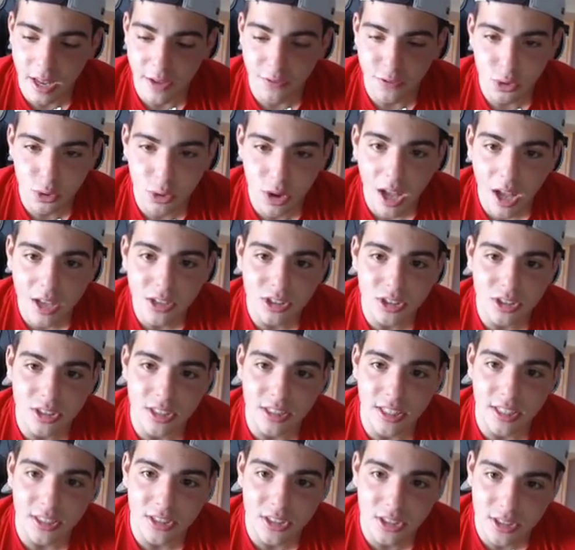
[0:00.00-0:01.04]
If you guys just
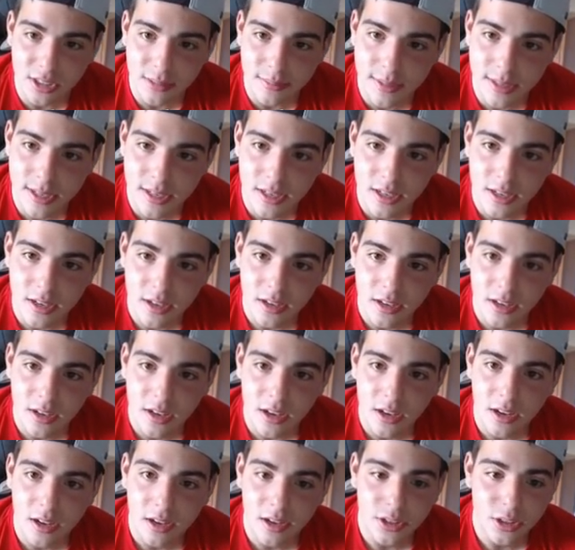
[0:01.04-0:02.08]
listen to me,
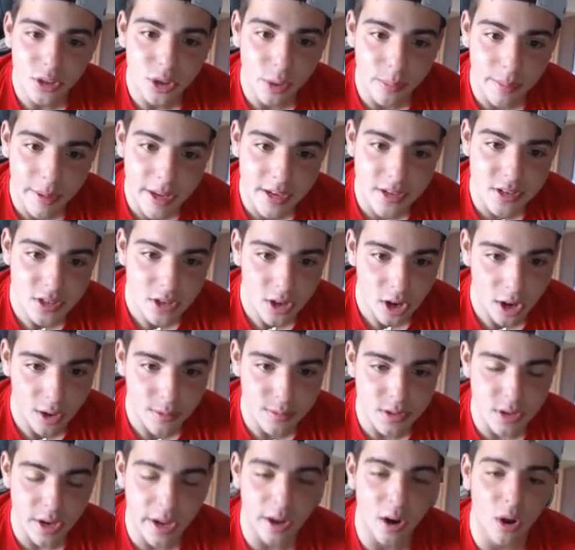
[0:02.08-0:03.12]
you'll make
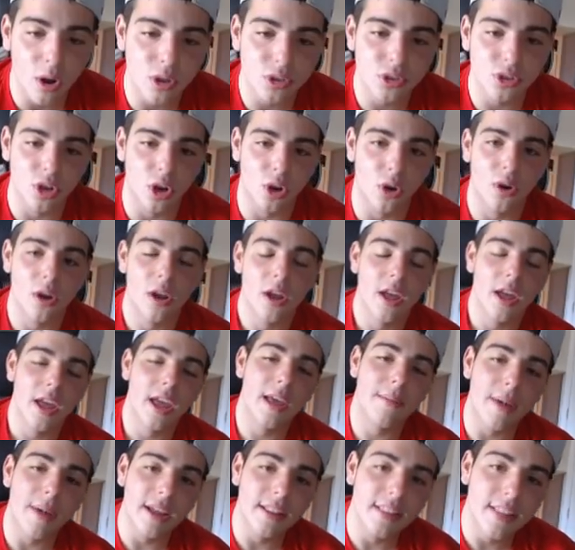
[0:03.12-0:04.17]
stubs. And also,
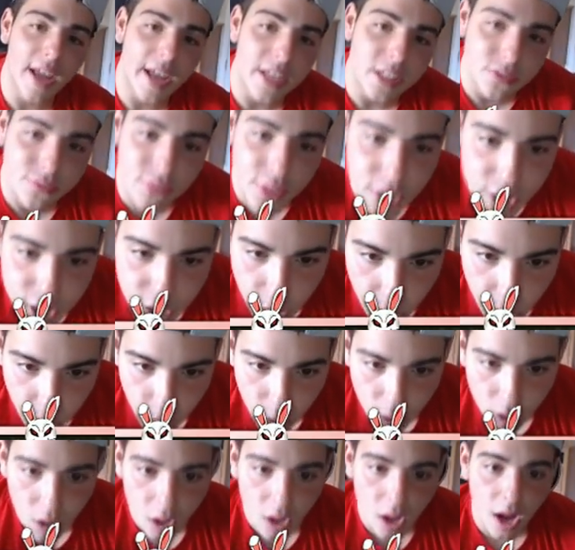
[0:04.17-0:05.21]
in my last video,
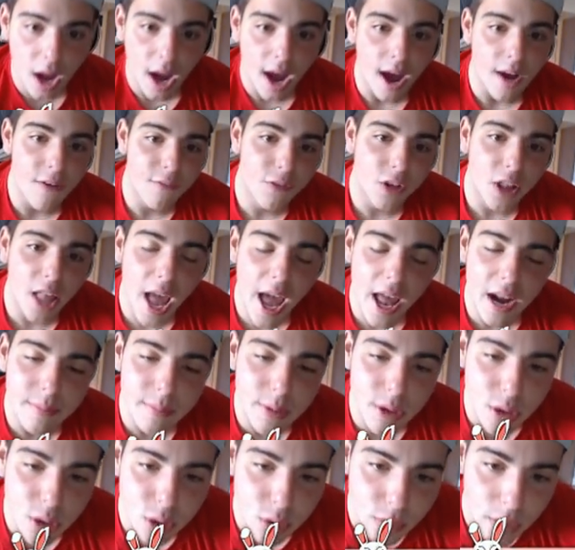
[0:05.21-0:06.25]

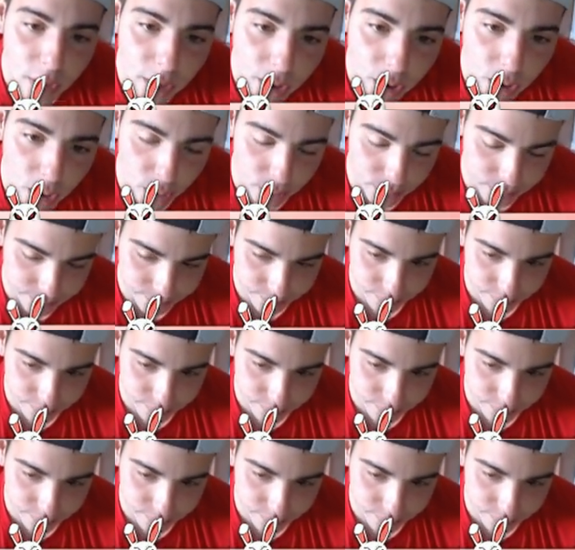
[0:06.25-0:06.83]
Vladimir Guerrero.